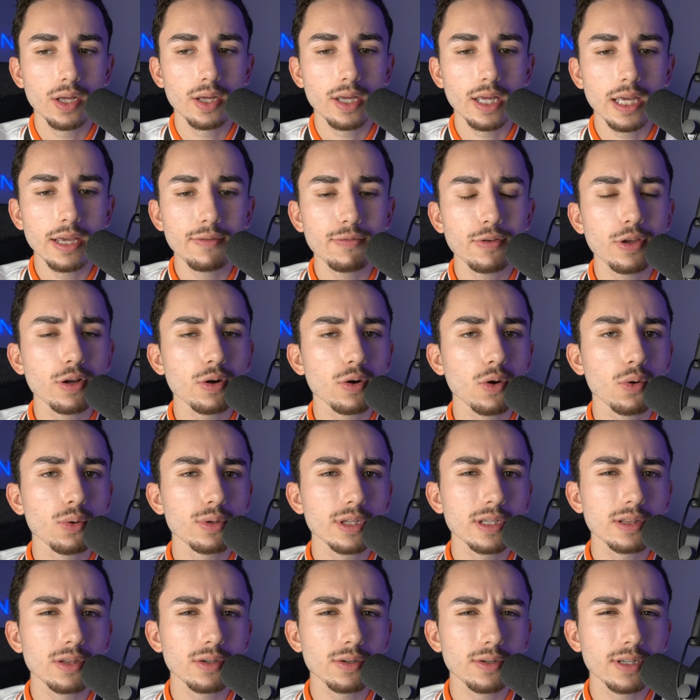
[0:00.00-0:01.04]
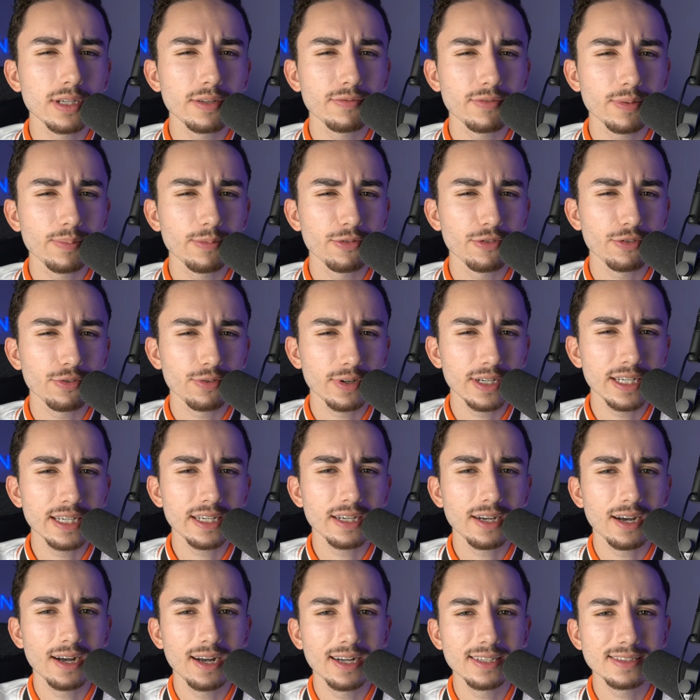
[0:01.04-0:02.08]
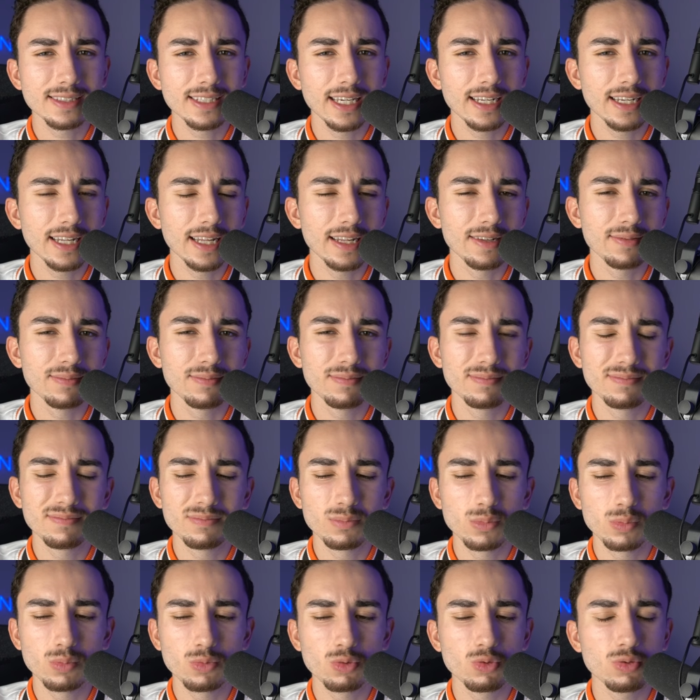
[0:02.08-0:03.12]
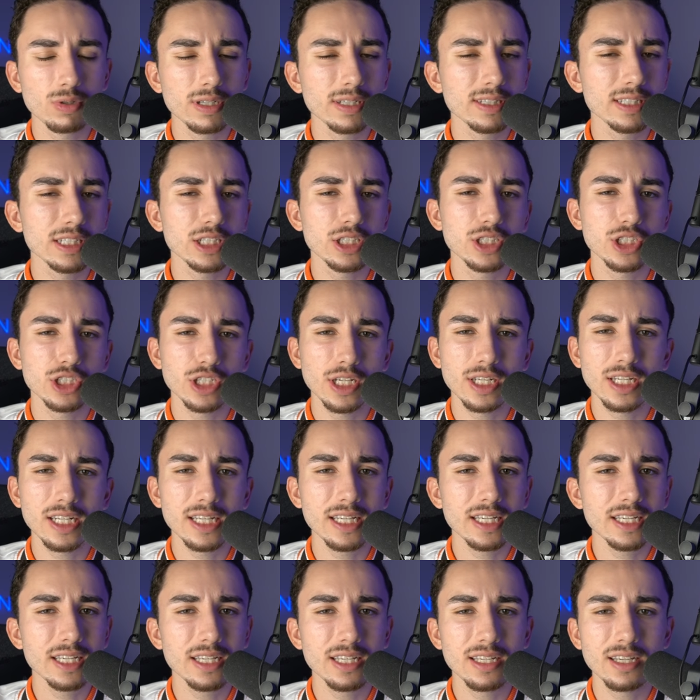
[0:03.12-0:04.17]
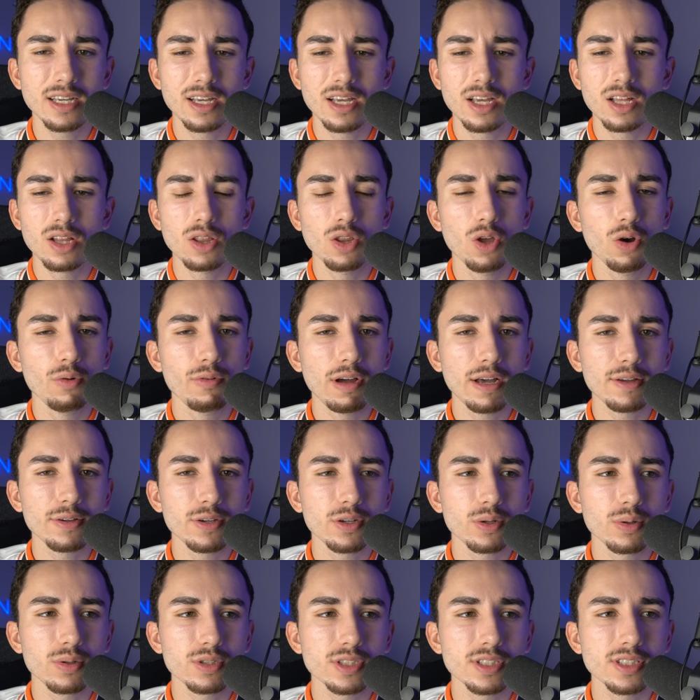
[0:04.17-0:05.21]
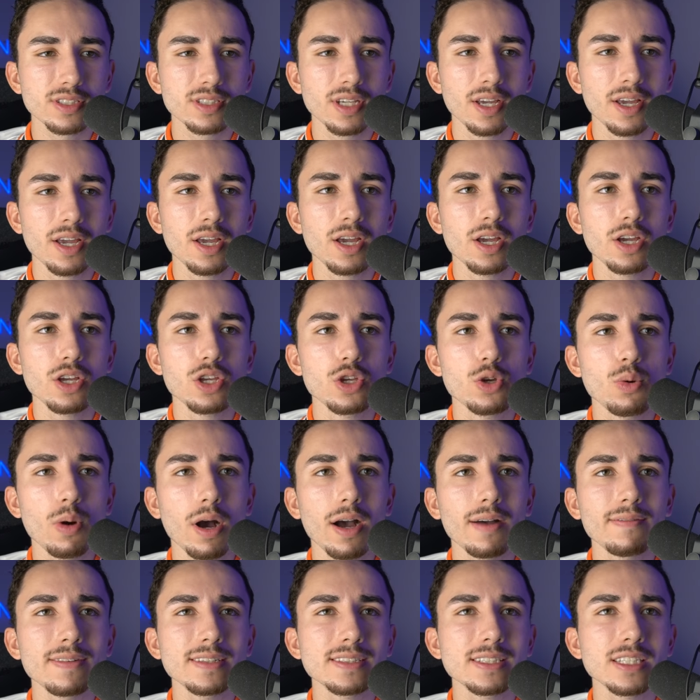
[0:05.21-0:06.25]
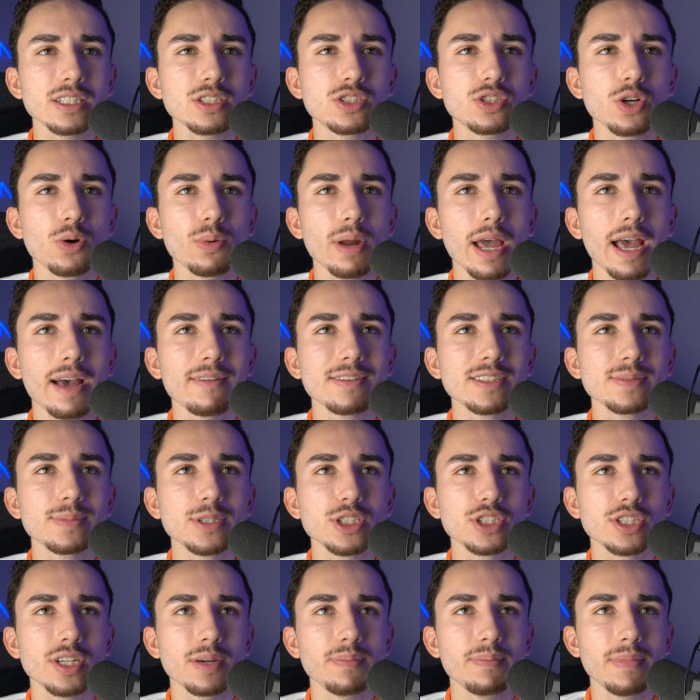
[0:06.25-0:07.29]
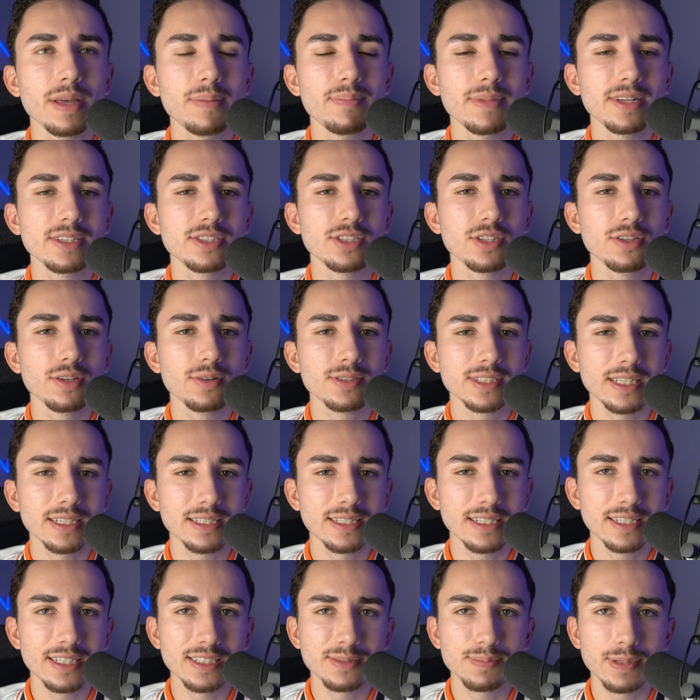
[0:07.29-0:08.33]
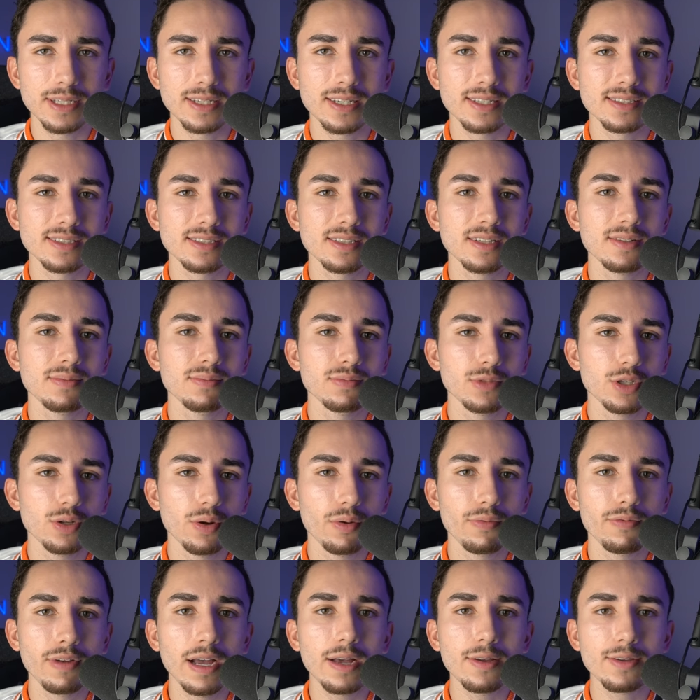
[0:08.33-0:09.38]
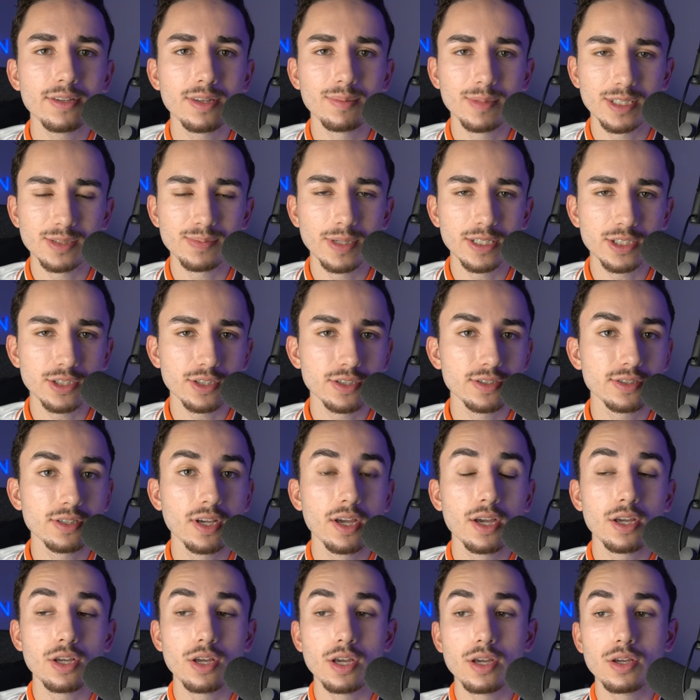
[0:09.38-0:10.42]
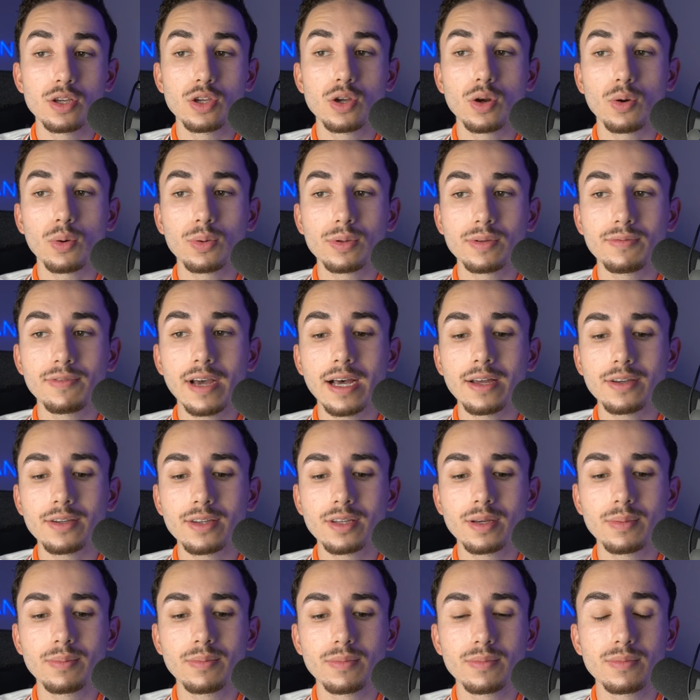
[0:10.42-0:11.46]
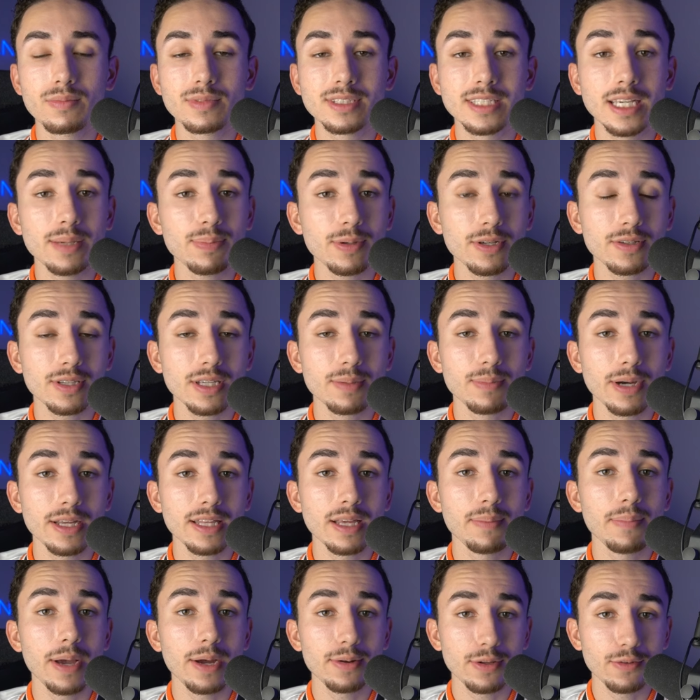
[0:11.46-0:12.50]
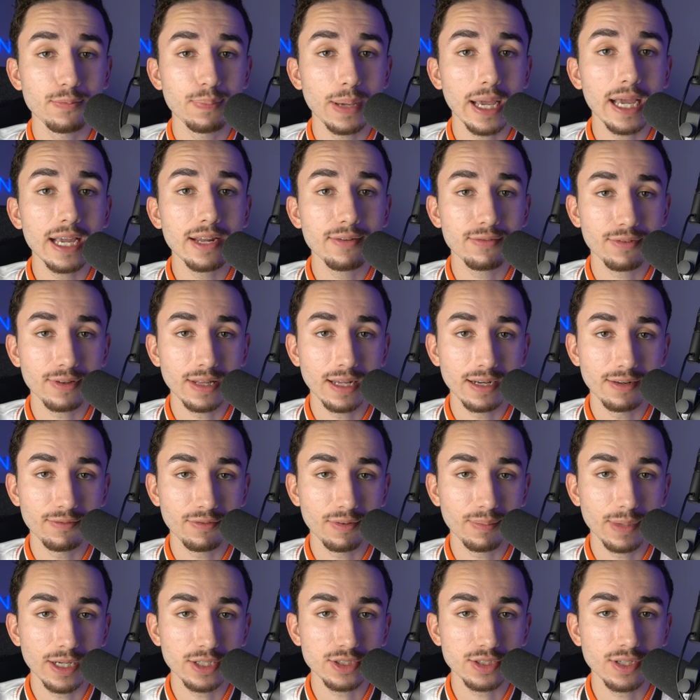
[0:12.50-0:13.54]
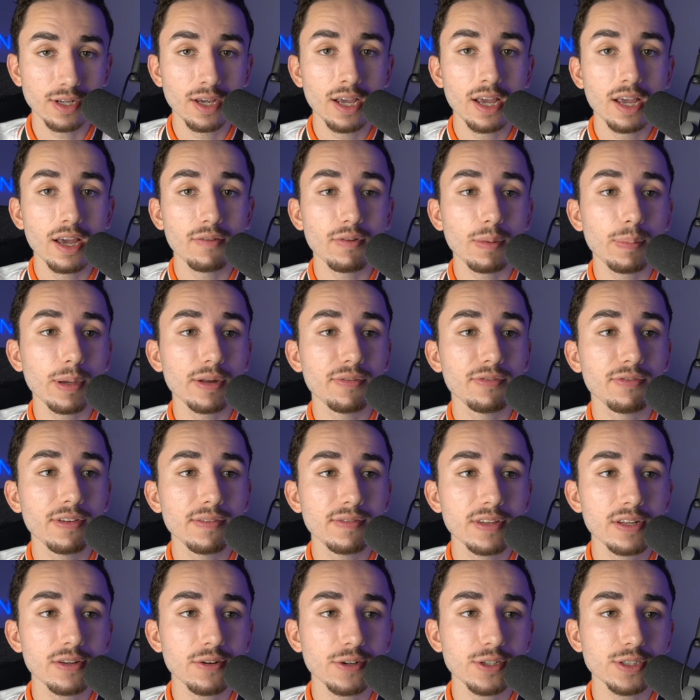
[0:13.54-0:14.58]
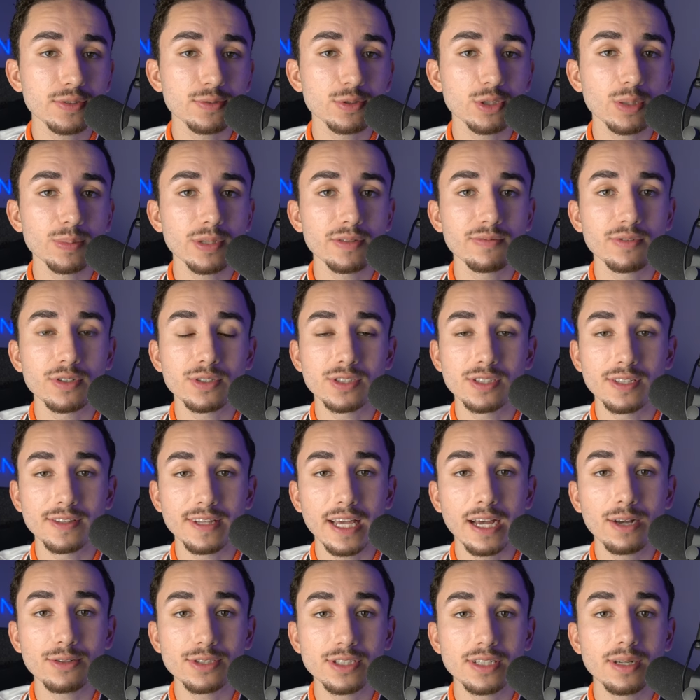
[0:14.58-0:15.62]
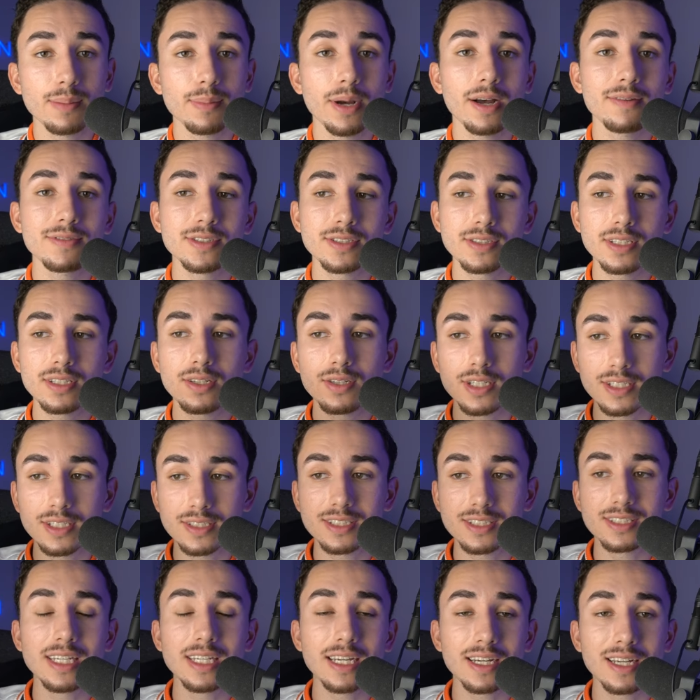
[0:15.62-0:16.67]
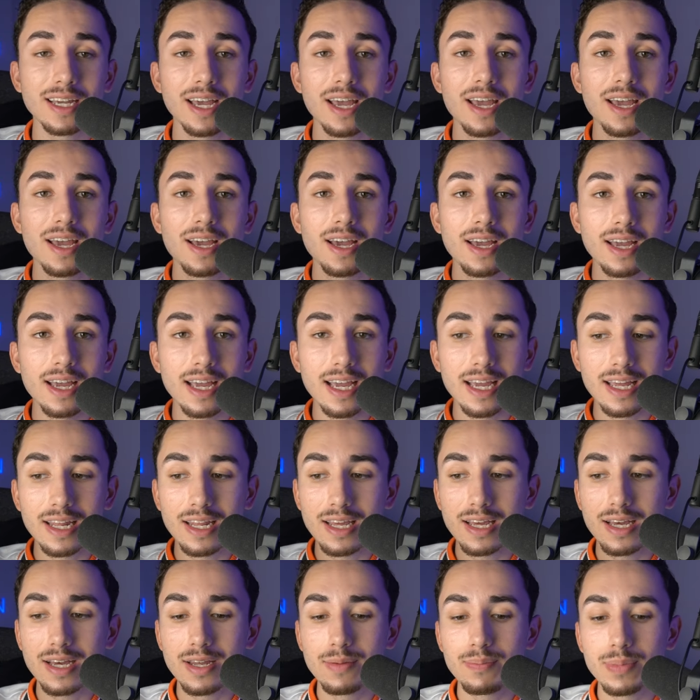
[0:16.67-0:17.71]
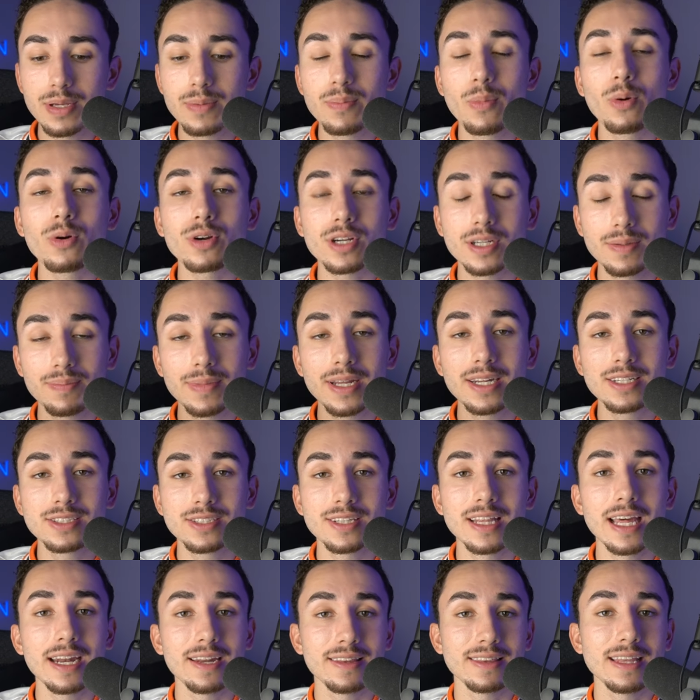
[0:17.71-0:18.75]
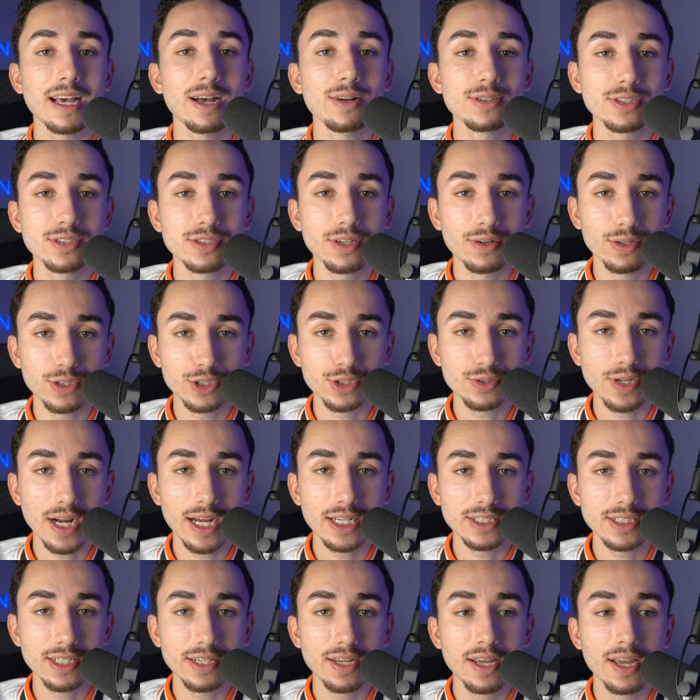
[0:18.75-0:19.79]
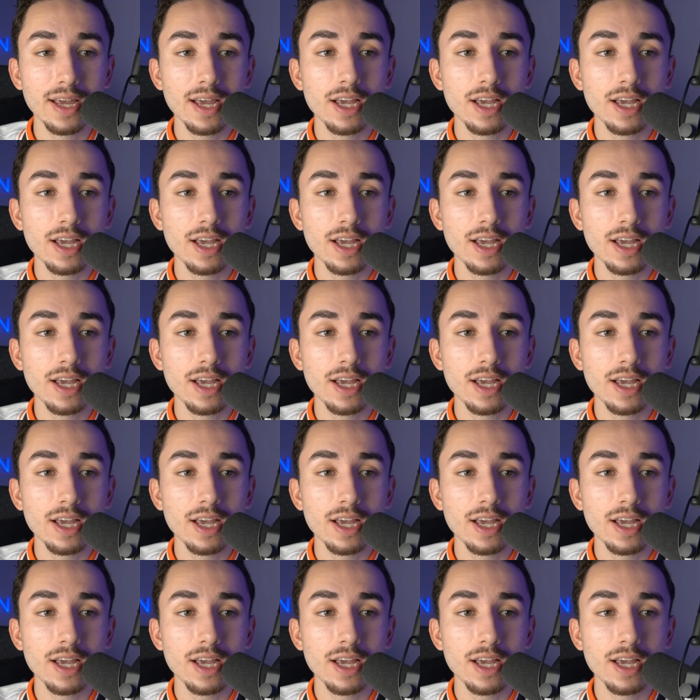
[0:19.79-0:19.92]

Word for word: If you're only learning from free content and really shitty, low-value courses, you obviously don't have as much commitment to those ideas because you don't value them as much, because you only value them typically by the amount you paid for that information. If I paid fifty dollars for something versus one thousand dollars, I'm obviously going to stick and be more committed to that one thousand dollar strategy.